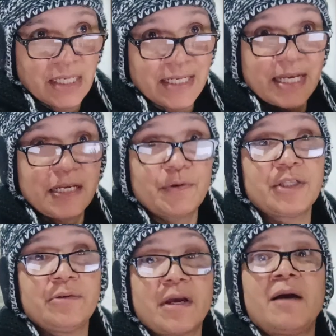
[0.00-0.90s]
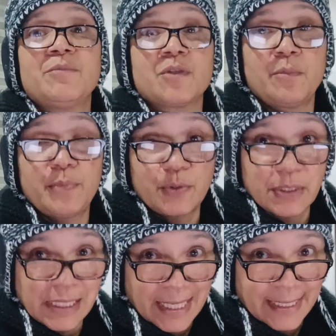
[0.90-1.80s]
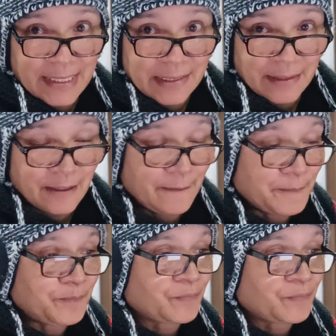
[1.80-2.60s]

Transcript: and anyone who comes on board later,